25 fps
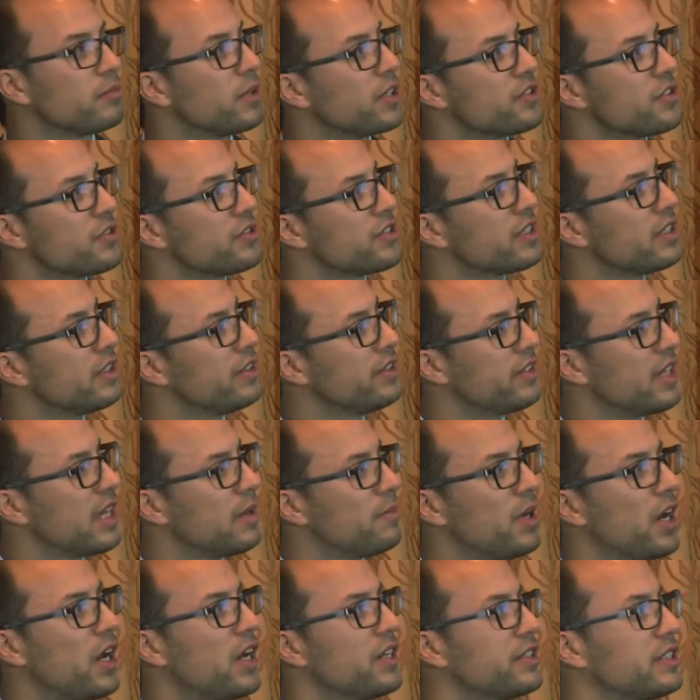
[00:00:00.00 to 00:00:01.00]
But you still
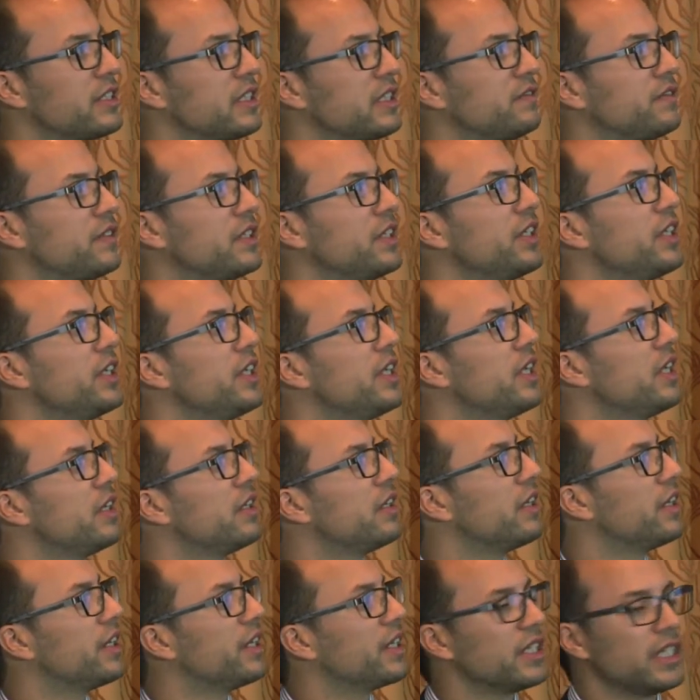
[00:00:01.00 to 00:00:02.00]
stay positive
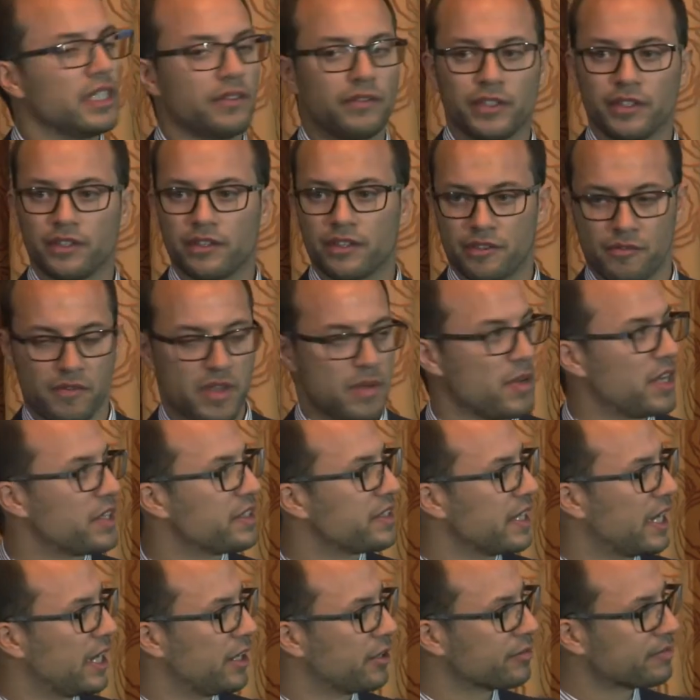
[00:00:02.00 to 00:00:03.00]
even 3
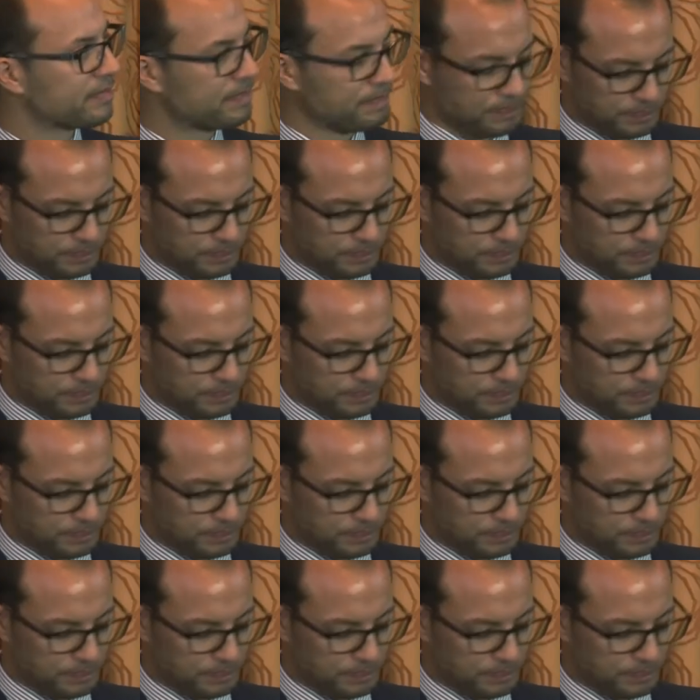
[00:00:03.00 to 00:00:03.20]
months out.